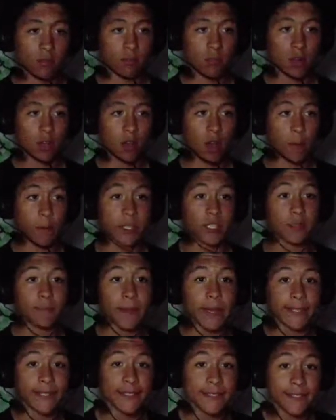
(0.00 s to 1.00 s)
Bro, I'm
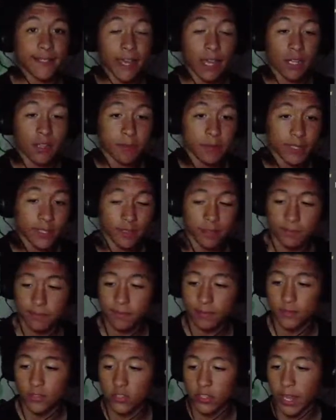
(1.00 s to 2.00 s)
expecting this game to be
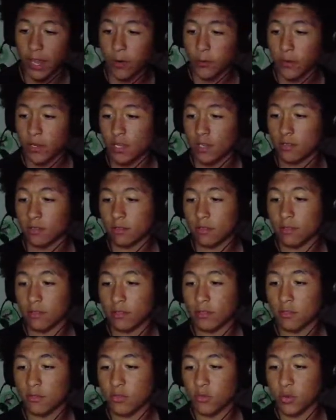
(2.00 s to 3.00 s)
scary and
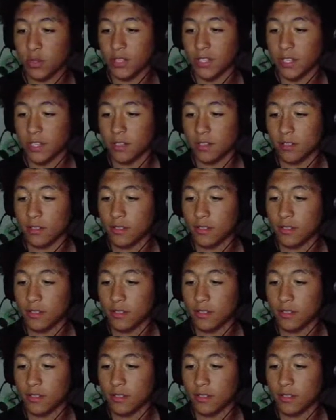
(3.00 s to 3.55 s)
thrilling.